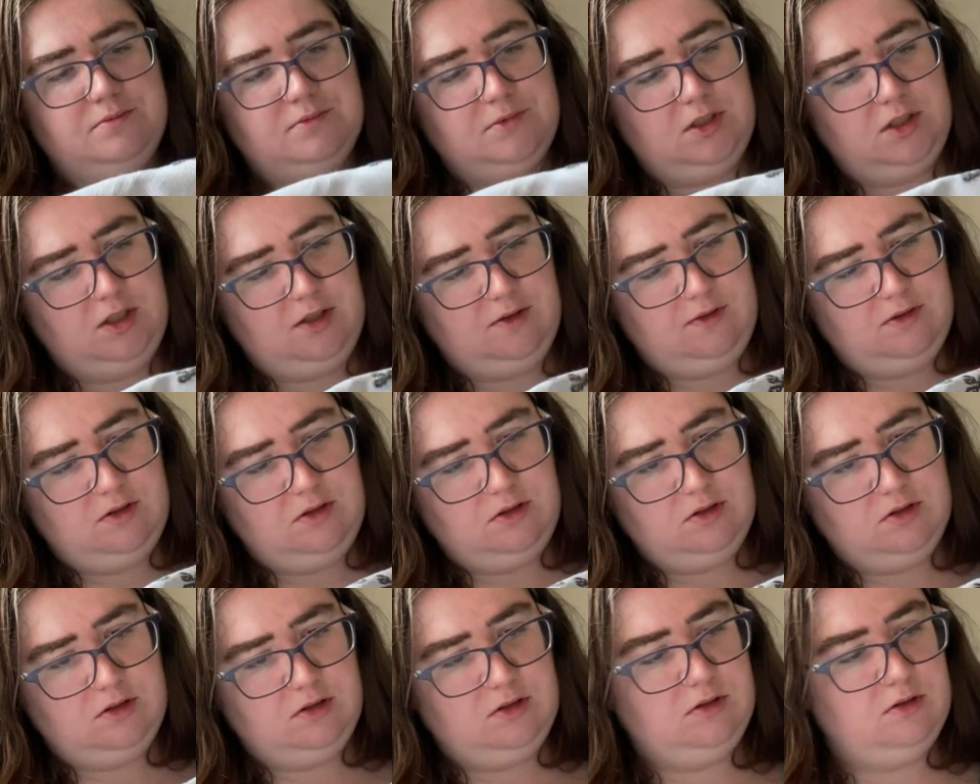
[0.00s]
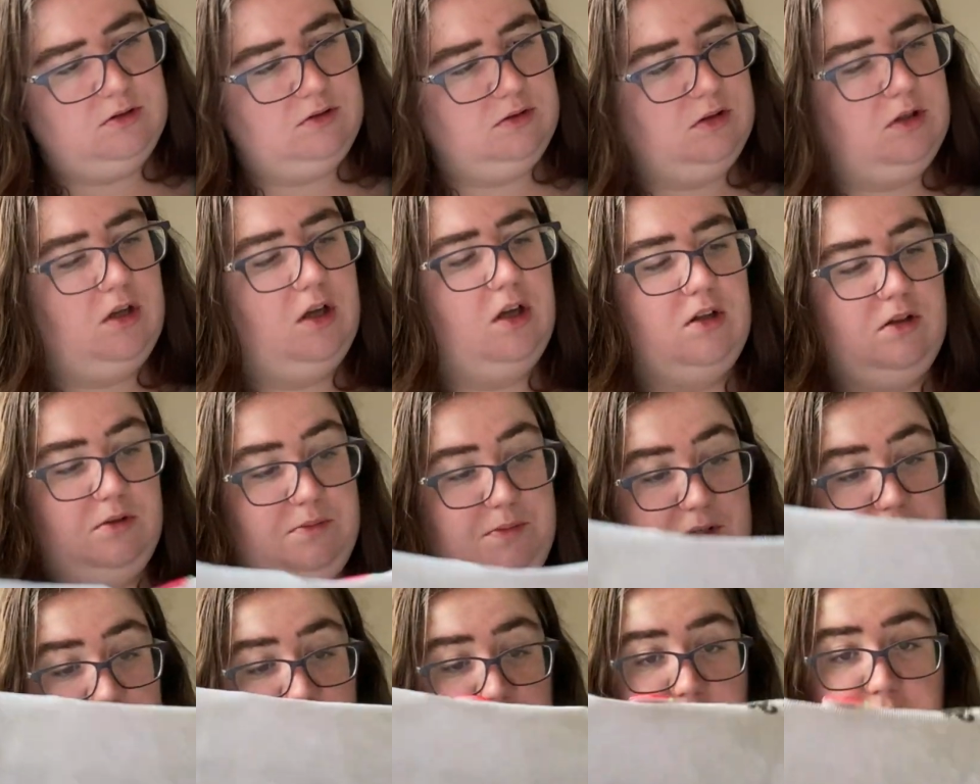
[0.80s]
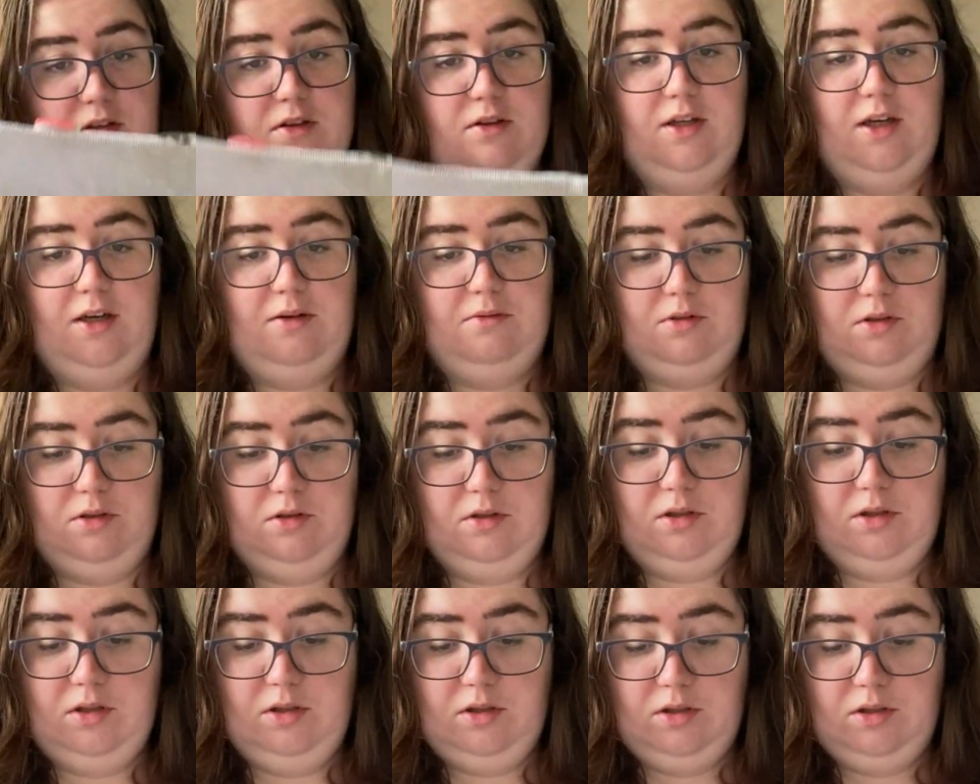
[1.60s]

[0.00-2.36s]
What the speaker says: And I've done all the beading on that one.